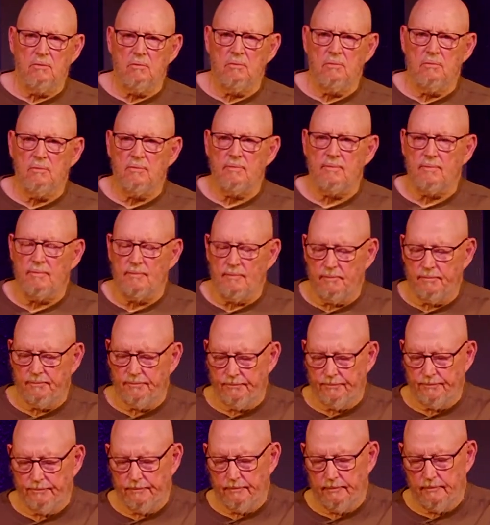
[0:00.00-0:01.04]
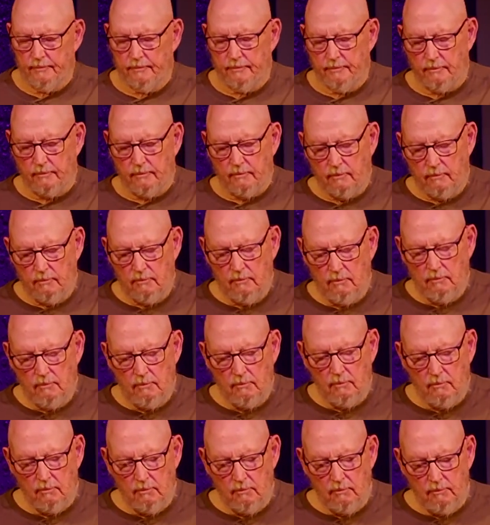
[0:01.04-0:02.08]

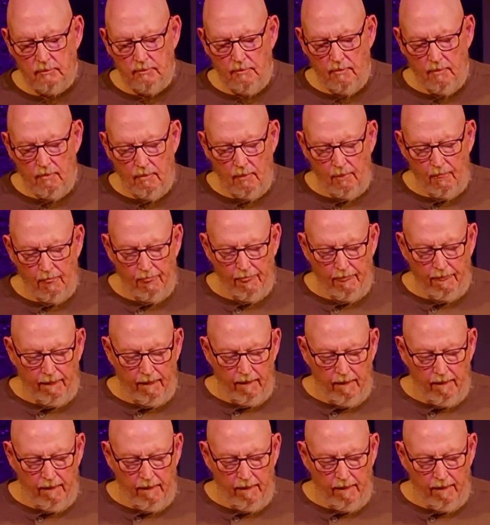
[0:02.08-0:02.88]
No one is speaking in this clip.